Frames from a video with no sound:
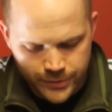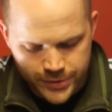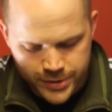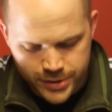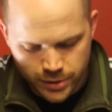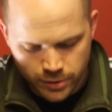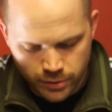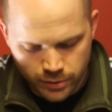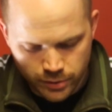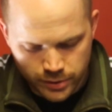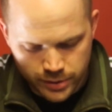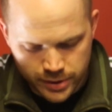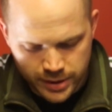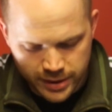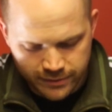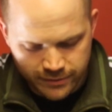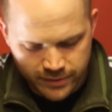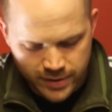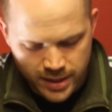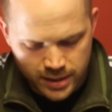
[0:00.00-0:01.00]
So
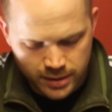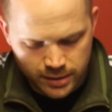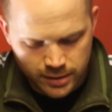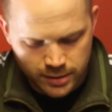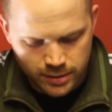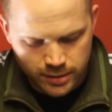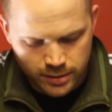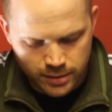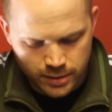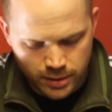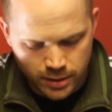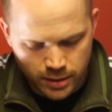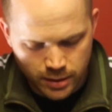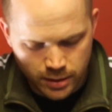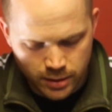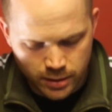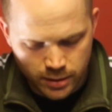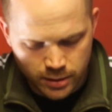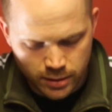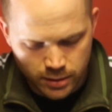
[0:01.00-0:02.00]
the event,
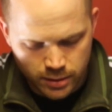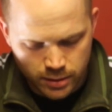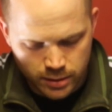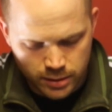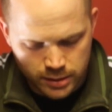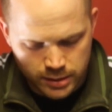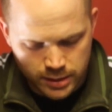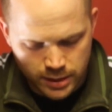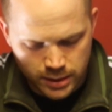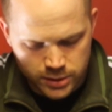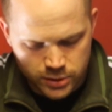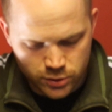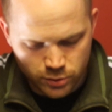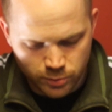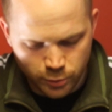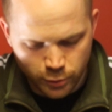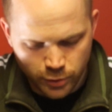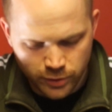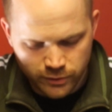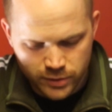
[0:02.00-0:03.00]
it tells you
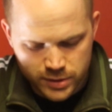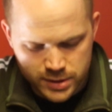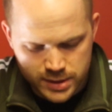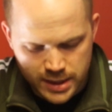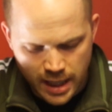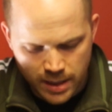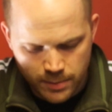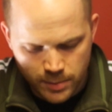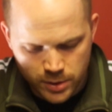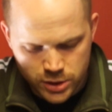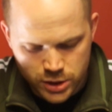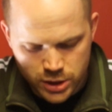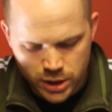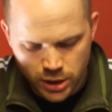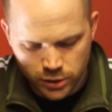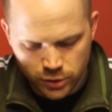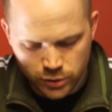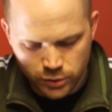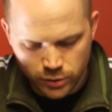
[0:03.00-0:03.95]
previous damage done